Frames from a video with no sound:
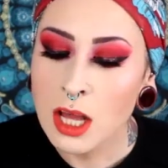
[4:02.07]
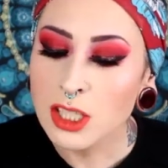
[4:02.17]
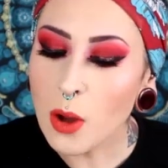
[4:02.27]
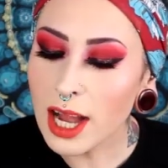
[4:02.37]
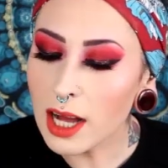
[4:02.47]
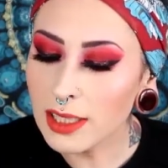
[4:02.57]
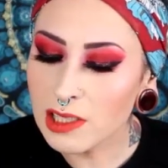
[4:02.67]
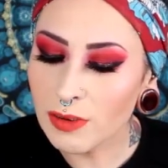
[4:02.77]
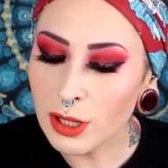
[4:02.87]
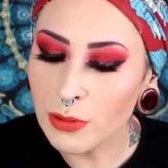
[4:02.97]
So I got
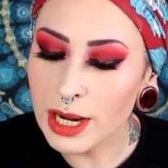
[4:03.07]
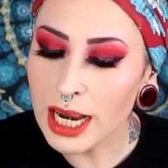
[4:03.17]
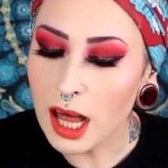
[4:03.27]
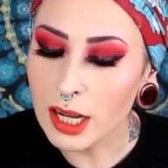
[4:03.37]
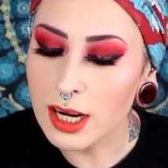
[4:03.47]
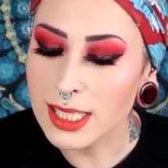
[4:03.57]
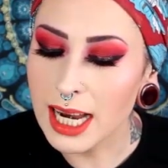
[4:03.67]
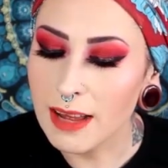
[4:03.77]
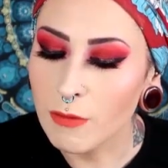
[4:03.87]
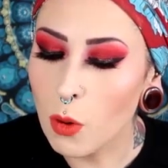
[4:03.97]
this for $3,
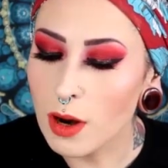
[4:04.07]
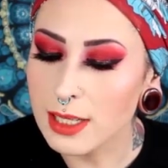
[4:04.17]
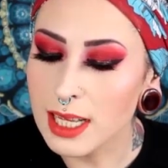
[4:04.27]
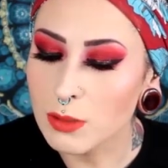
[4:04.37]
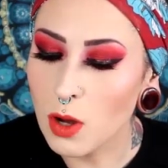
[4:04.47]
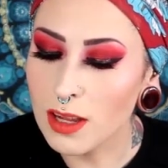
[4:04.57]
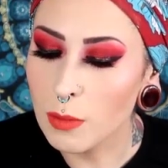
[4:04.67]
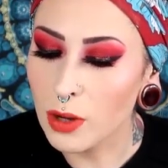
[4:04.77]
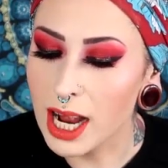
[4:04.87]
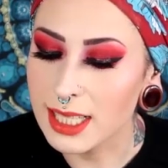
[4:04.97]
and of course, it's one of
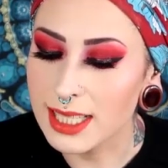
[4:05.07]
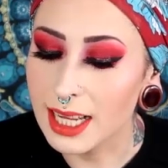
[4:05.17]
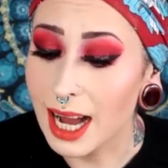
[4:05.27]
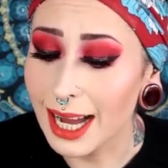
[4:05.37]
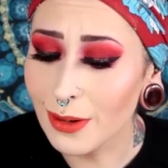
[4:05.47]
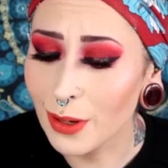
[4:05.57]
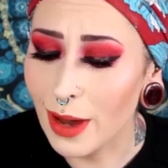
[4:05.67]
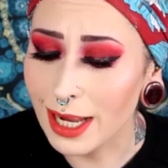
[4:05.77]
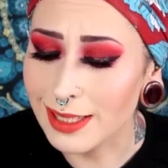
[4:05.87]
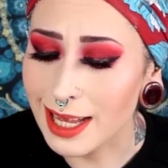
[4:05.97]
the brands that I don't know
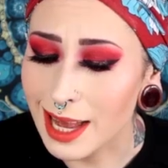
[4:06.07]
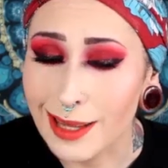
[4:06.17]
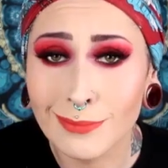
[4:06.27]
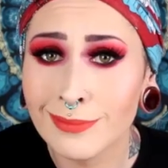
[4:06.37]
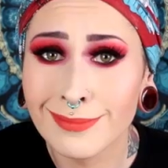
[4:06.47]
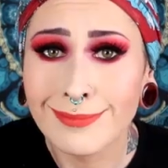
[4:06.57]
how to say,